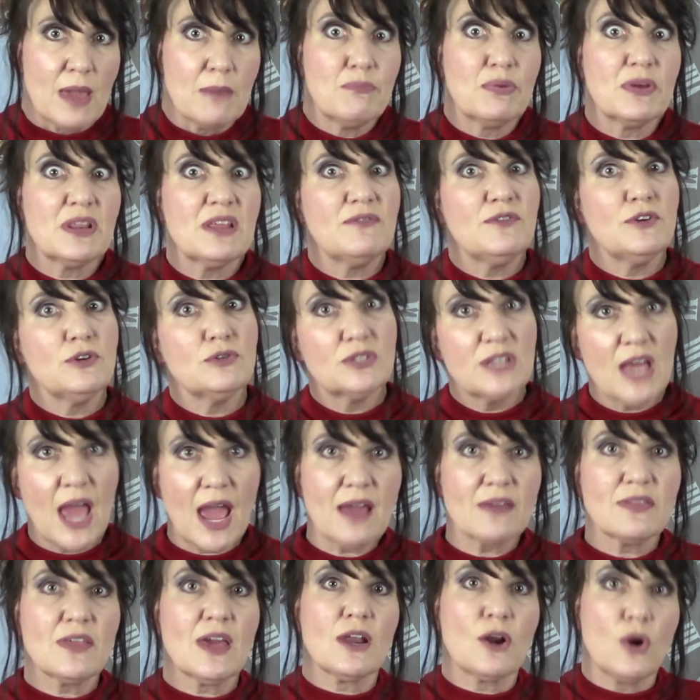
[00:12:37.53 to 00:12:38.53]
but if you
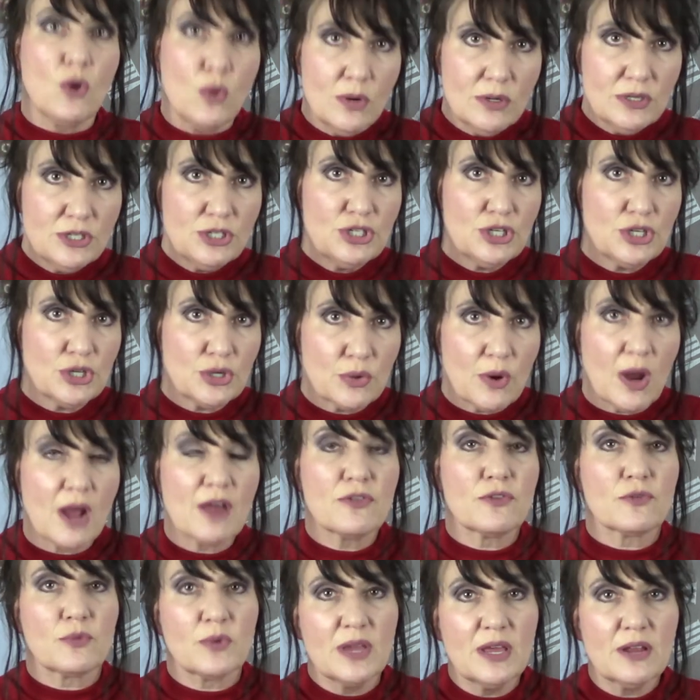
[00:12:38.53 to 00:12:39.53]
tack that onto a
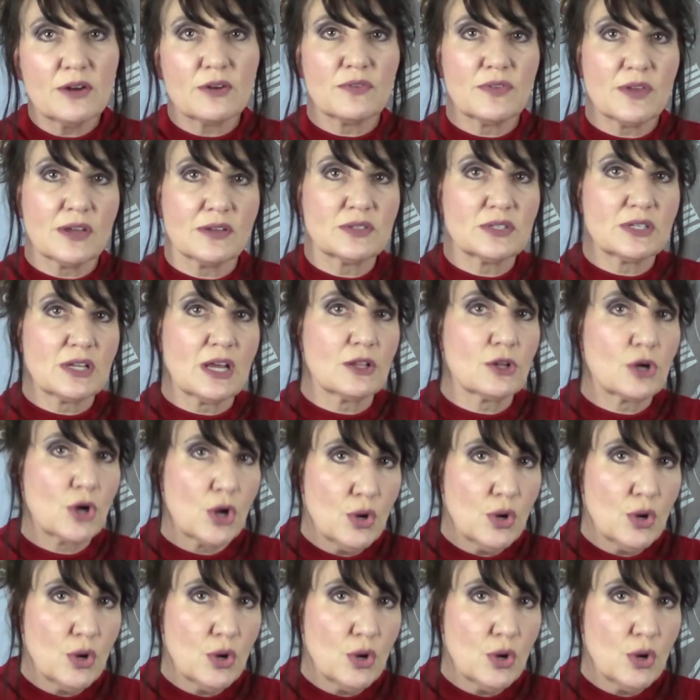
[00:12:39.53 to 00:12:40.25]
$300,000